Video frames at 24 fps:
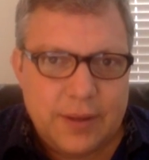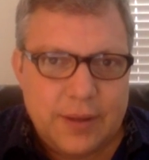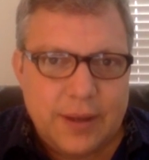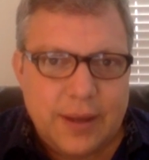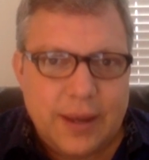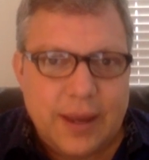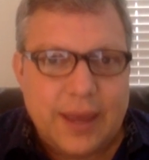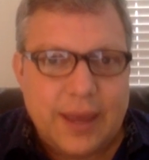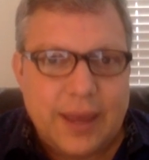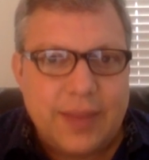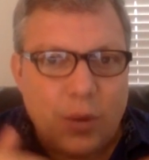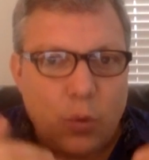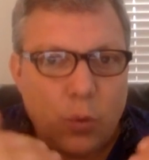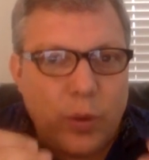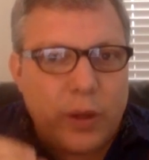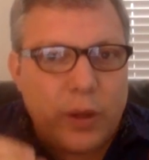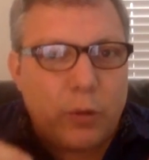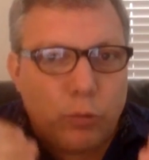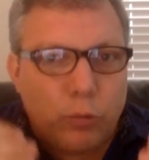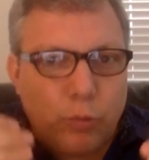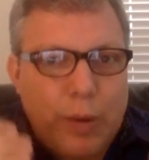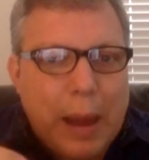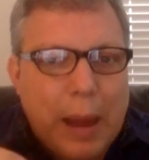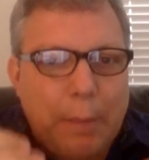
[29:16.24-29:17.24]
And then
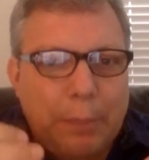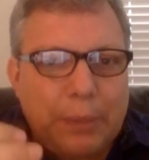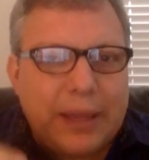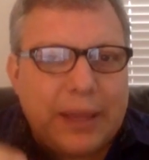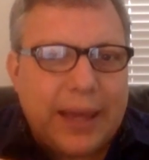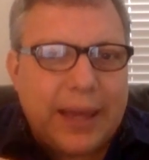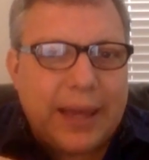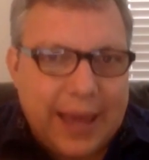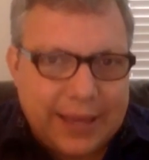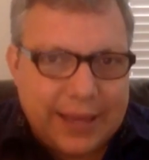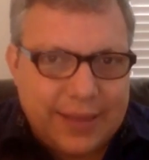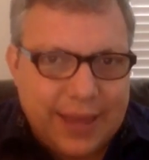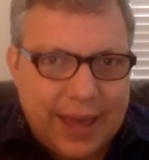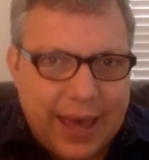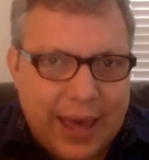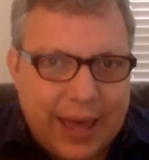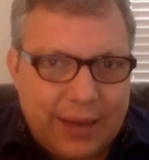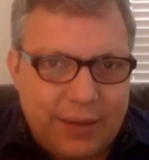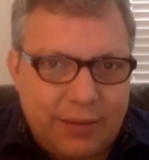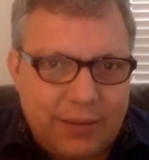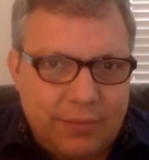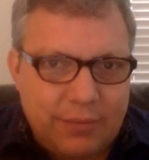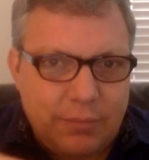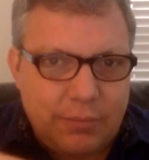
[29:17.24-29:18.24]
we replicate
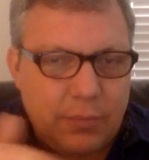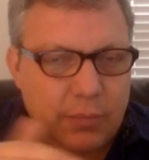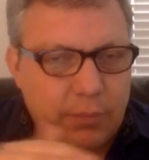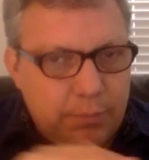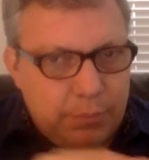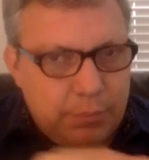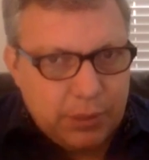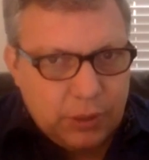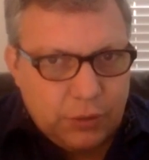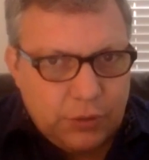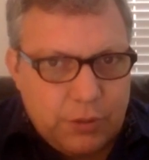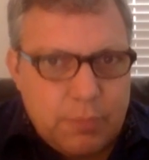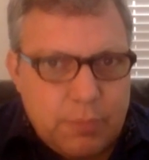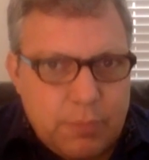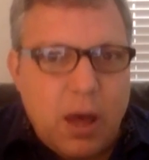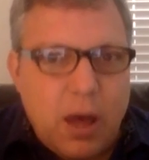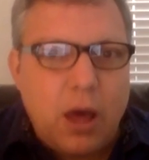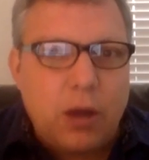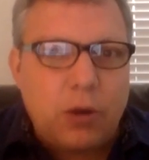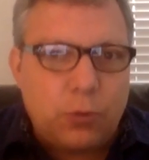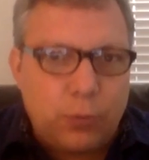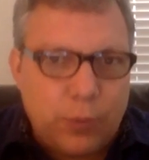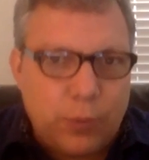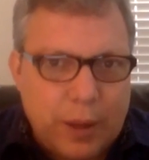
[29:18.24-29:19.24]
that. Build the
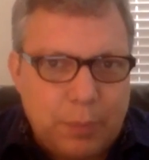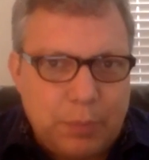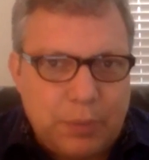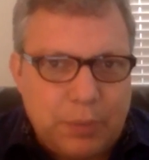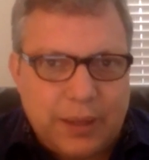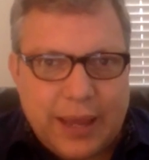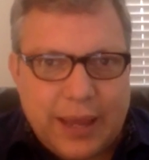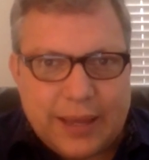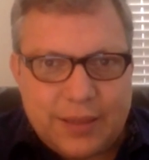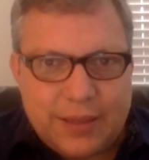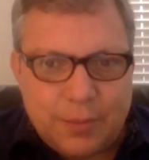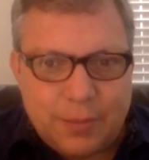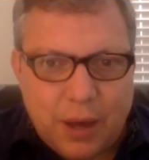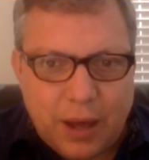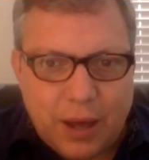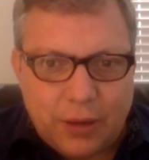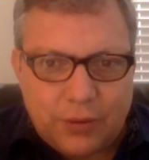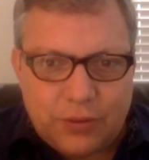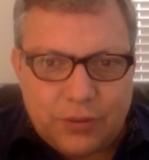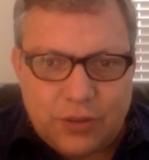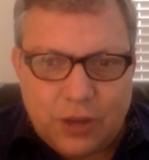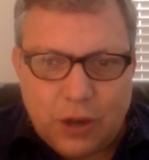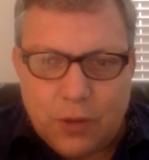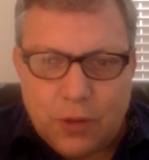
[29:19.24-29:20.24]
model, replicate the
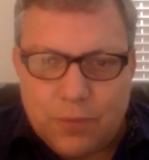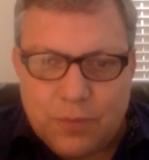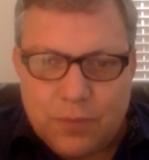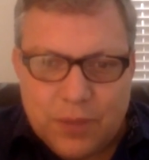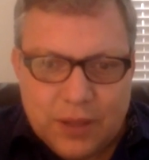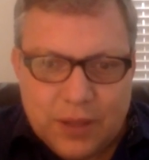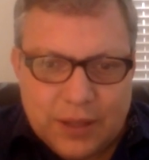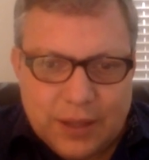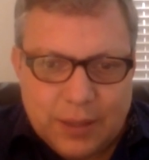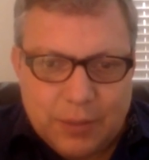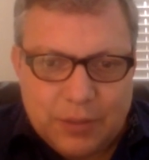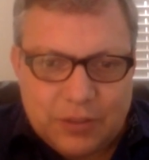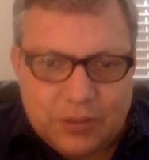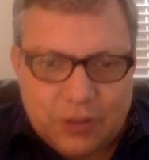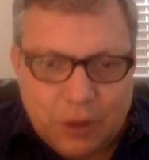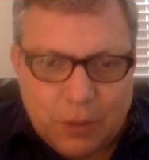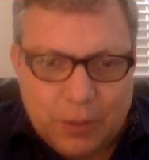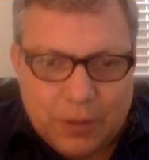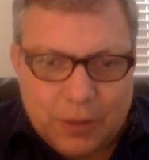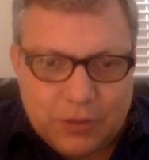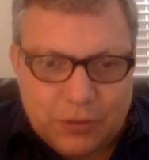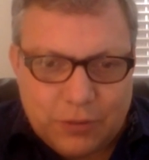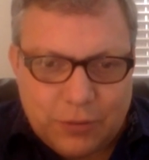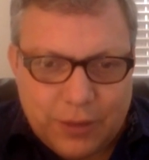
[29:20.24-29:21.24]
model. So let me
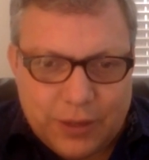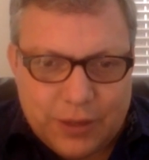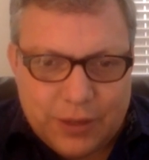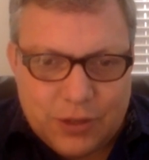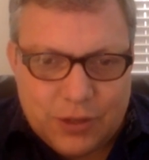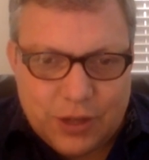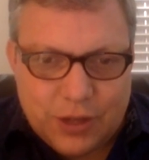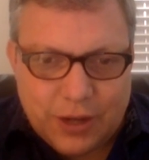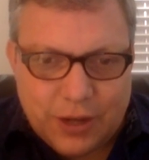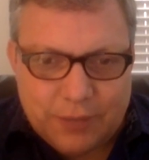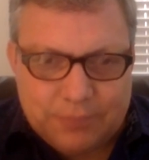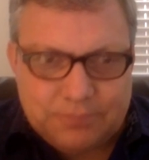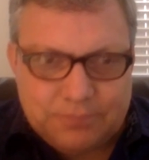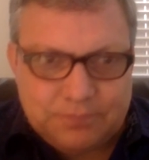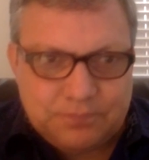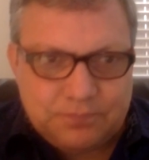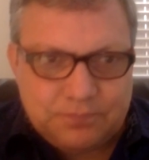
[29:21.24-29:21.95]
start my screen share.